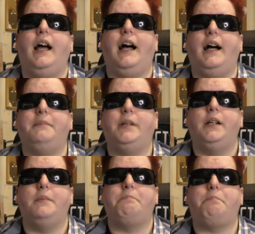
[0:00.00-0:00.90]

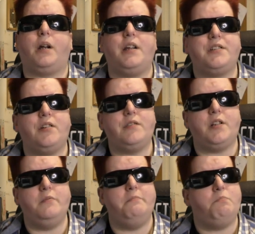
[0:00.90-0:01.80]
But I don't
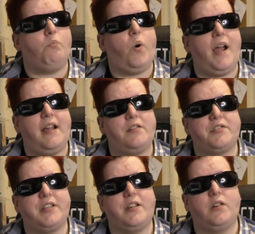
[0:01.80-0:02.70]
know what
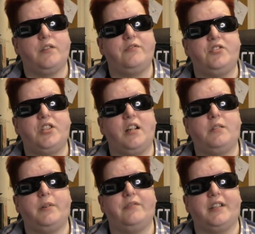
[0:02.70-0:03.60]
else they could have
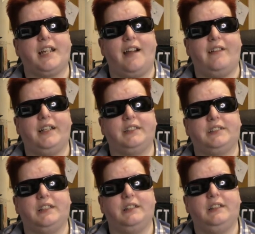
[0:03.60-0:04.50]
done with the
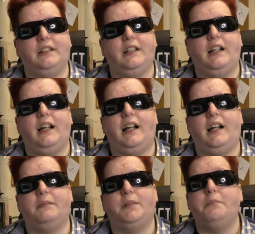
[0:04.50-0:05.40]
character.
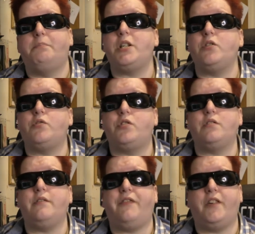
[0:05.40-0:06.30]
But you
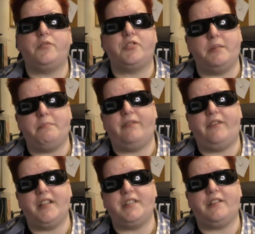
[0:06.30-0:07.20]
do feel
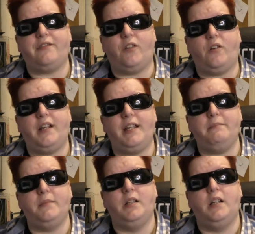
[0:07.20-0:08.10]
sympathetic for him.
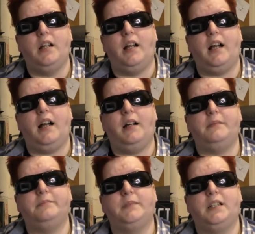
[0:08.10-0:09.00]
I